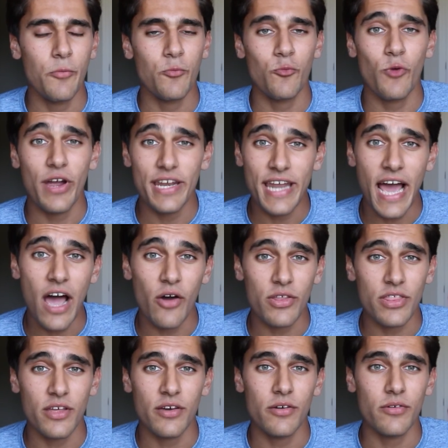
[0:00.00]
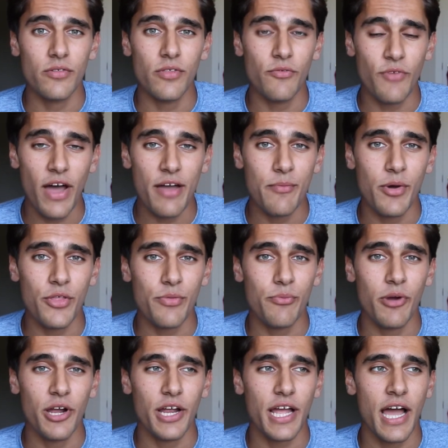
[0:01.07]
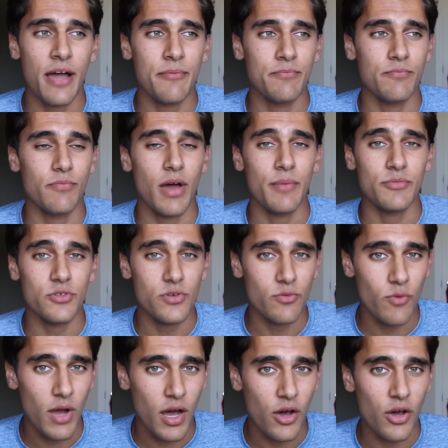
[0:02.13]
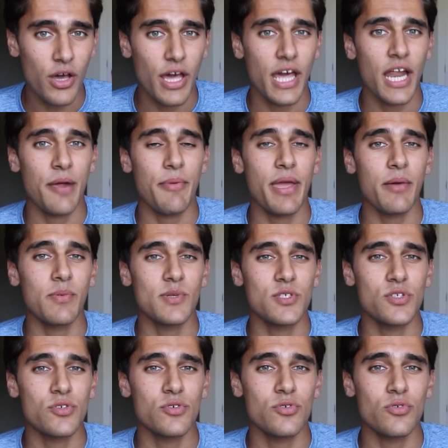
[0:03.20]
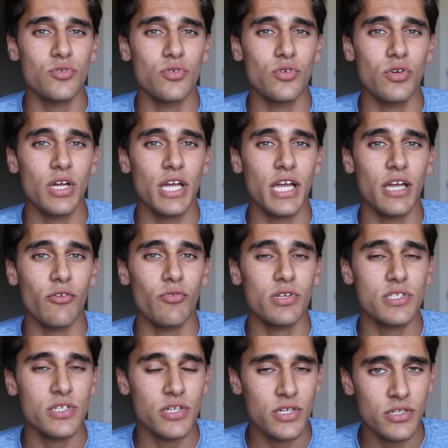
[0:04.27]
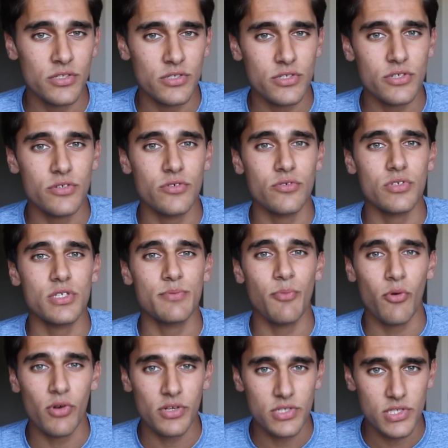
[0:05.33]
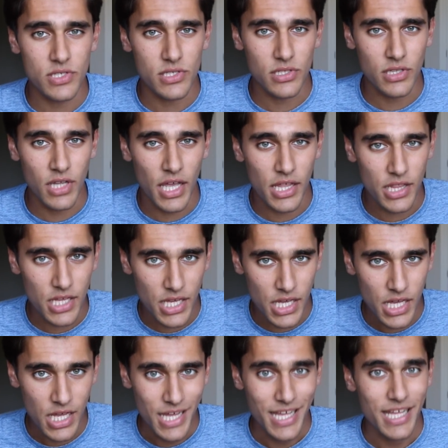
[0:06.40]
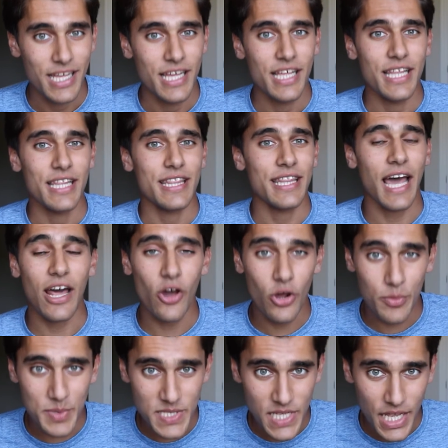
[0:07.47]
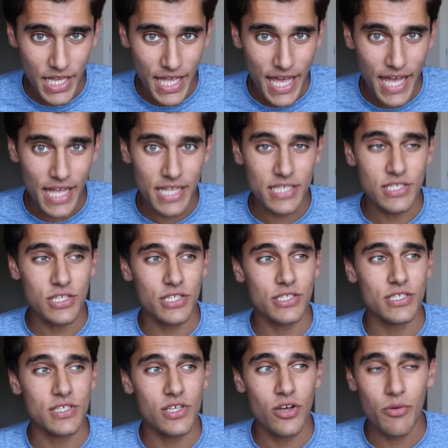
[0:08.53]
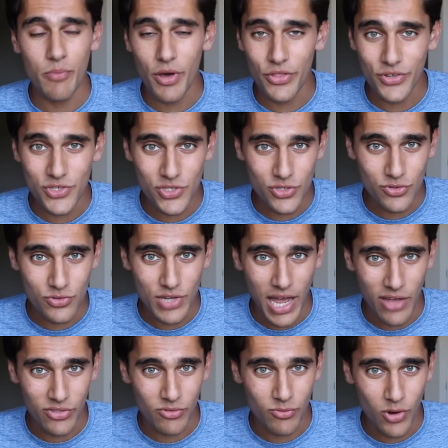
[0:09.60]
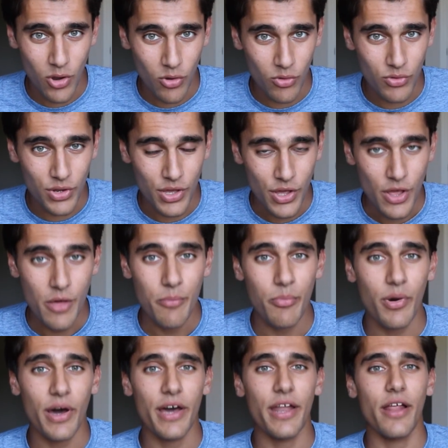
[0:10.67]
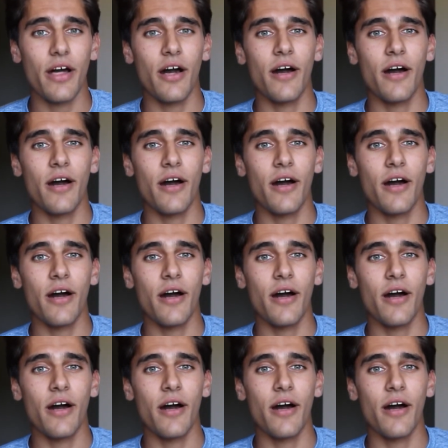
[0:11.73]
right now at the 5 month mark I'm doing well, and I'm able to return to sports lightly. Not 100% yet, it's still a month or two down the road, but